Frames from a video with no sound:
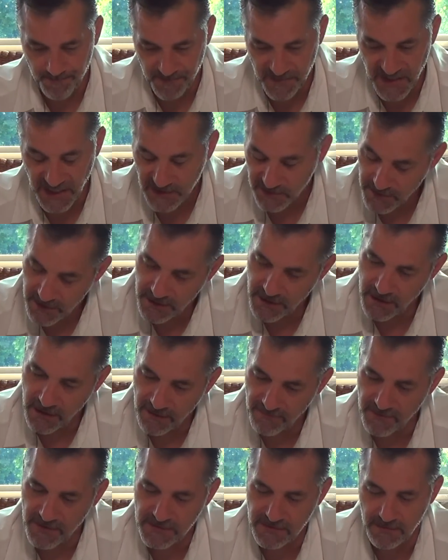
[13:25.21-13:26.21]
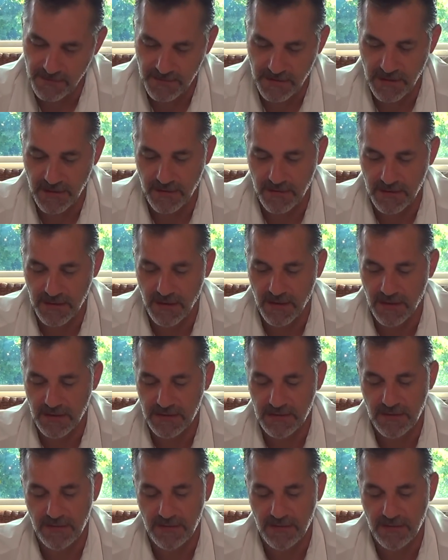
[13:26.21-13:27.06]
That's what an unconventional thinker does.